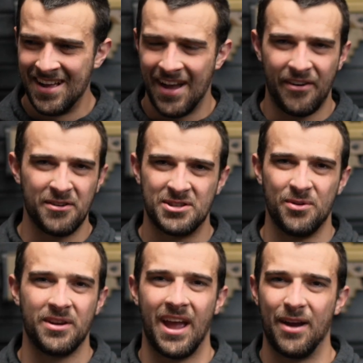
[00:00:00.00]
If I was
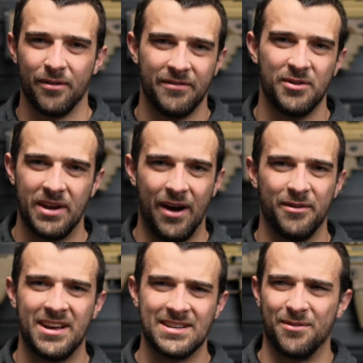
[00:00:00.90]
doing a review
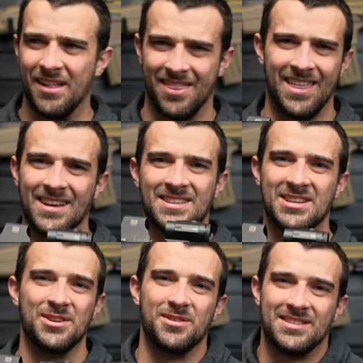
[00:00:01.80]
nowadays, I wouldn't think to
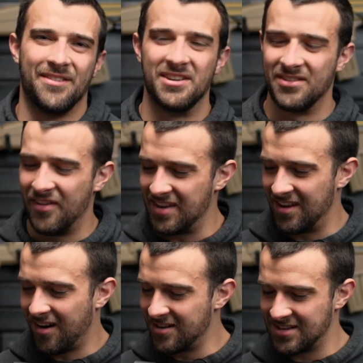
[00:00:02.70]
shoot 750
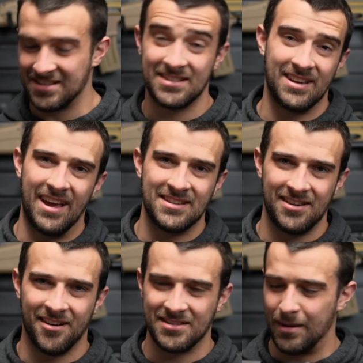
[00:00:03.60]
yards because it's an
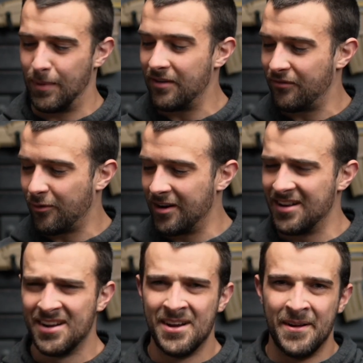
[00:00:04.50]
ACR, it's not meant for it.